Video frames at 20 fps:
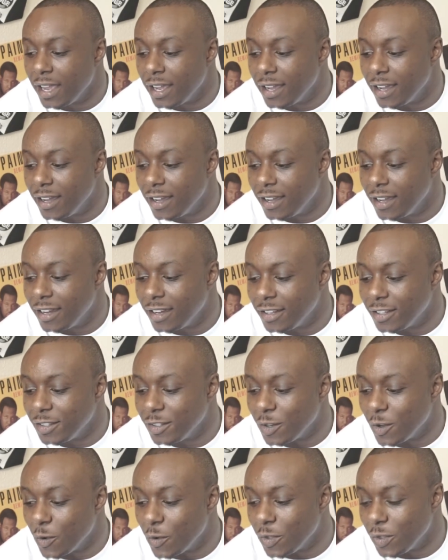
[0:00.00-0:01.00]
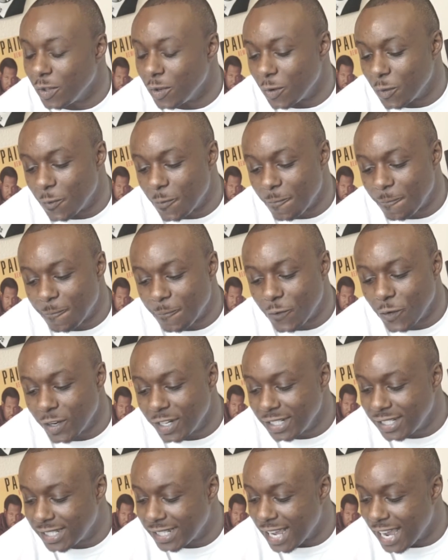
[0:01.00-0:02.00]
the
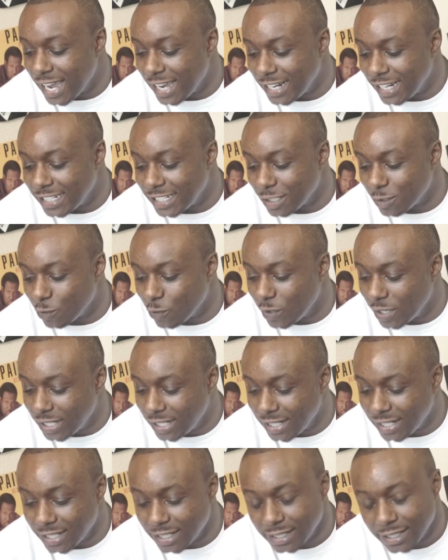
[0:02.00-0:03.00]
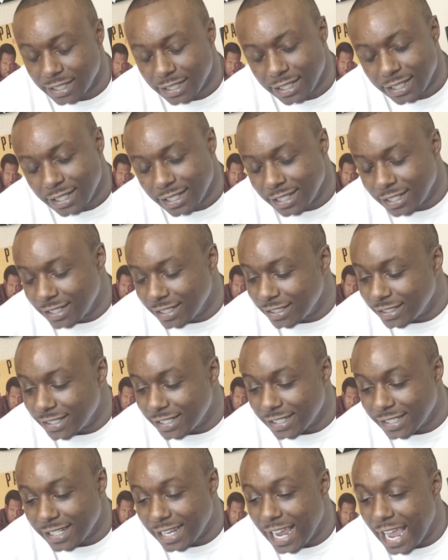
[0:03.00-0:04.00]
freestyle that just really
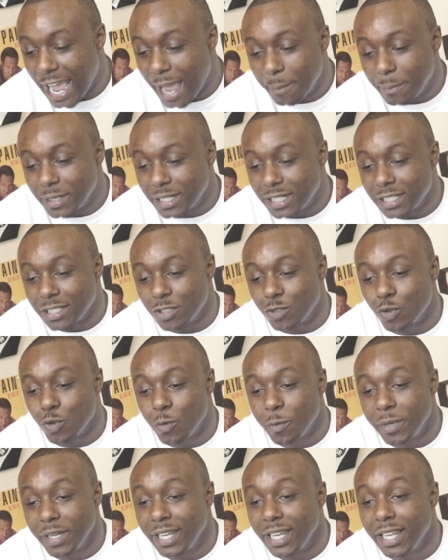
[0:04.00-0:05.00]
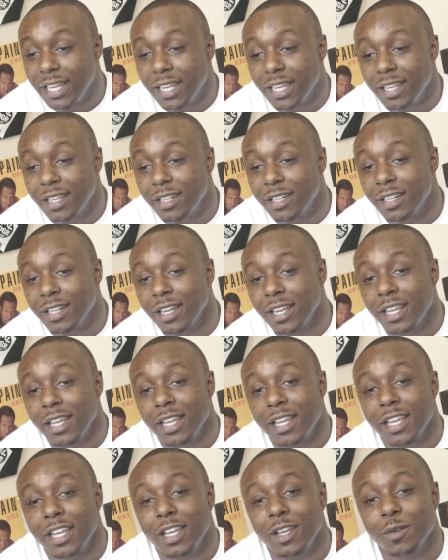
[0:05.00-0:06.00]
just got me, just drew me in.
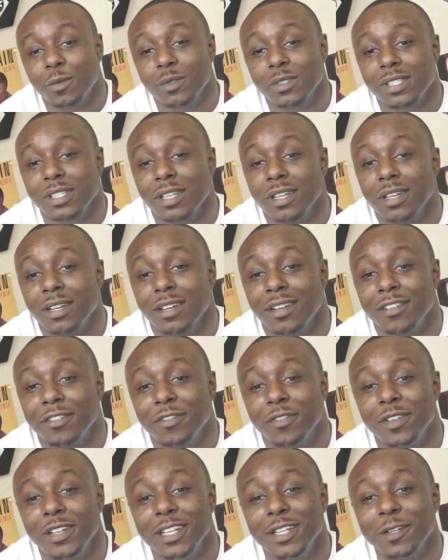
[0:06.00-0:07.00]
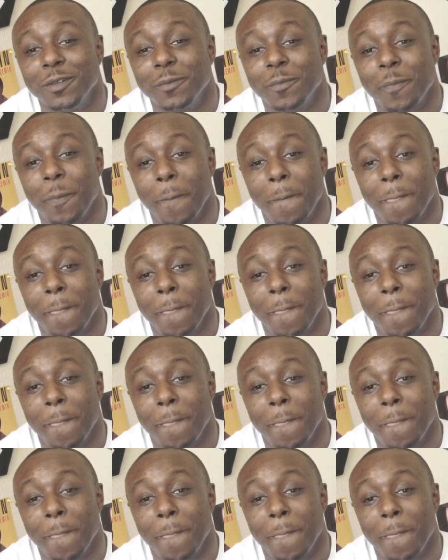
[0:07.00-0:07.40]
It was a Flip.